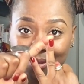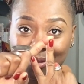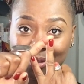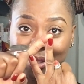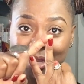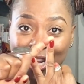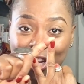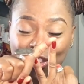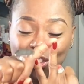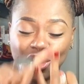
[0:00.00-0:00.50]

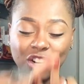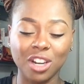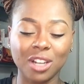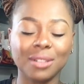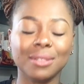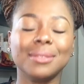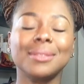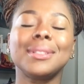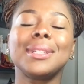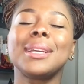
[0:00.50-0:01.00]
nature,
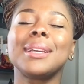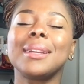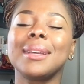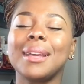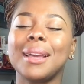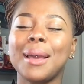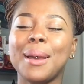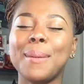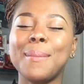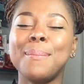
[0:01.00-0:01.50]

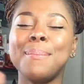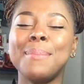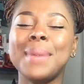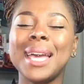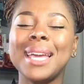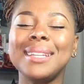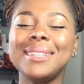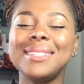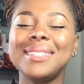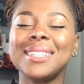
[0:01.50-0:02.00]

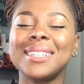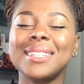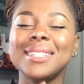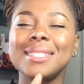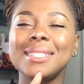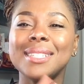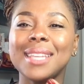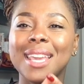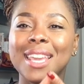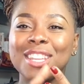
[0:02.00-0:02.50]

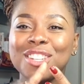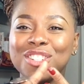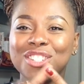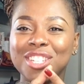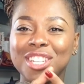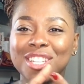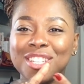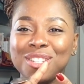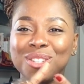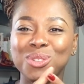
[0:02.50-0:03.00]

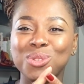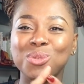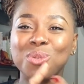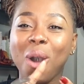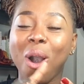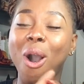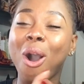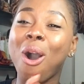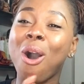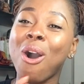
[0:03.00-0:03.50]
meditation, you
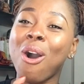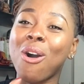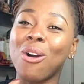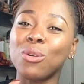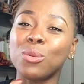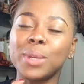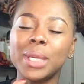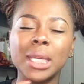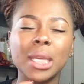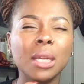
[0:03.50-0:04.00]
all.
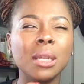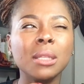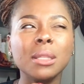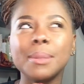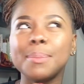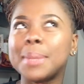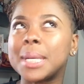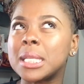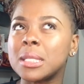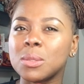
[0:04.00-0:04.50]
We hear the
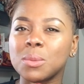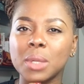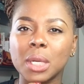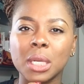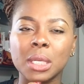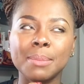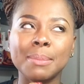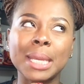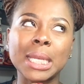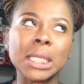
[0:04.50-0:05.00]

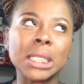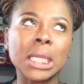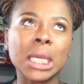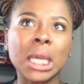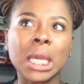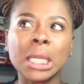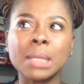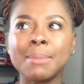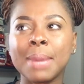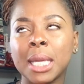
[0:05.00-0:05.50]
buzzword
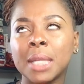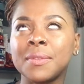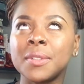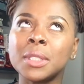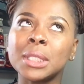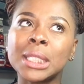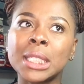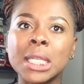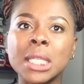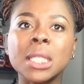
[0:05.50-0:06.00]
meditate,
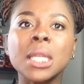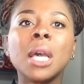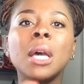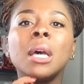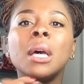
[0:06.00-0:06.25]
mindfulness.